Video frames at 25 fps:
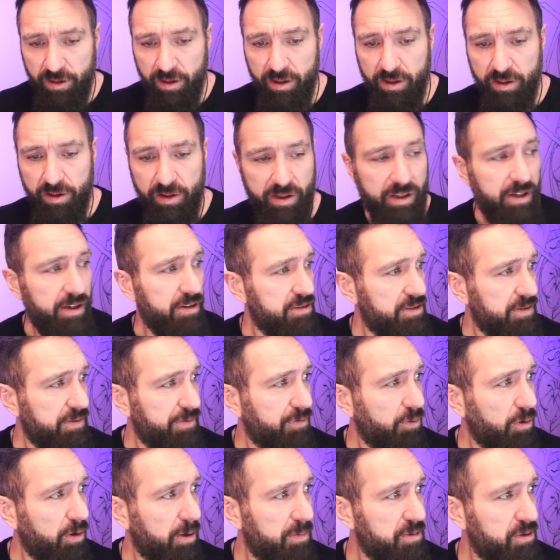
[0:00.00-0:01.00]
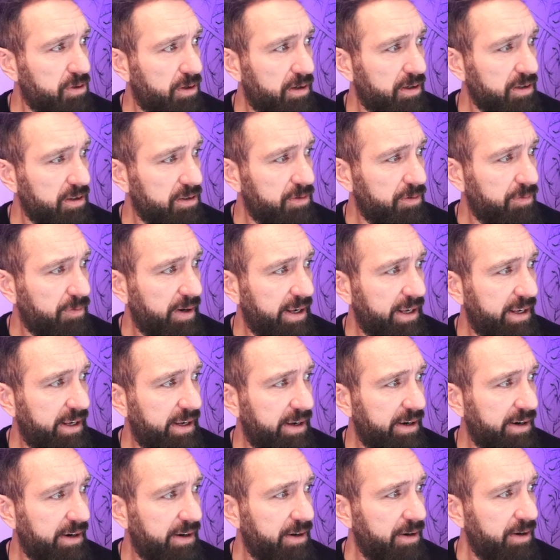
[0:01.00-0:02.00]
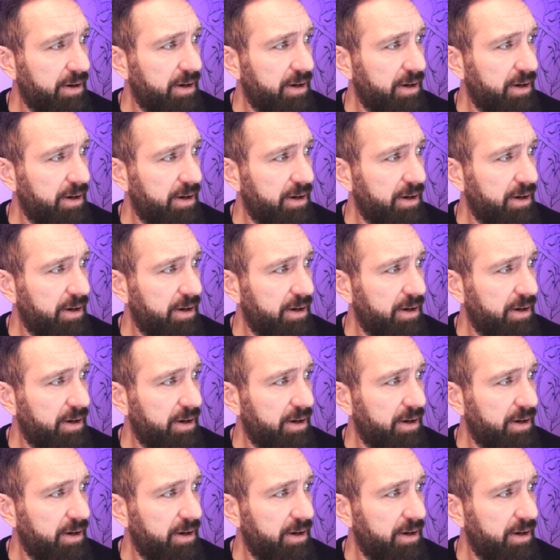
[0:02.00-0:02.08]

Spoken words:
Here's the Forbes article right here.